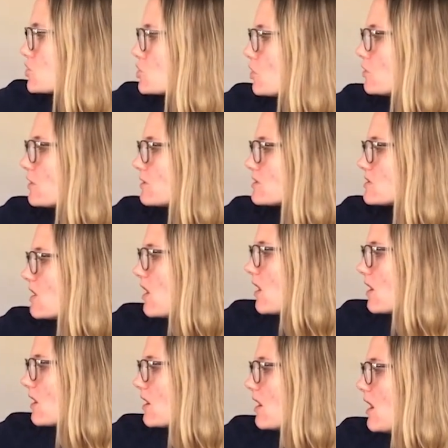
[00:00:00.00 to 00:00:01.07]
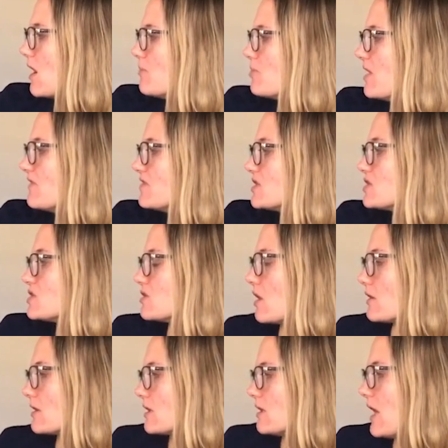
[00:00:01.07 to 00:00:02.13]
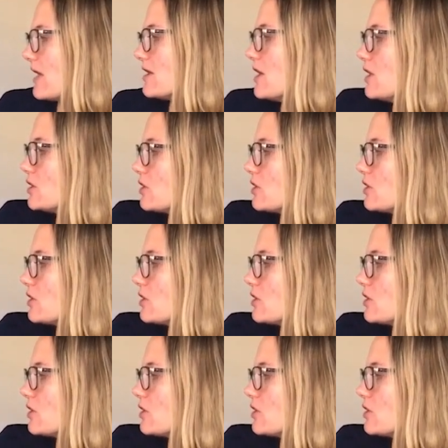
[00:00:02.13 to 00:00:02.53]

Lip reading: shoulders are above the starting line.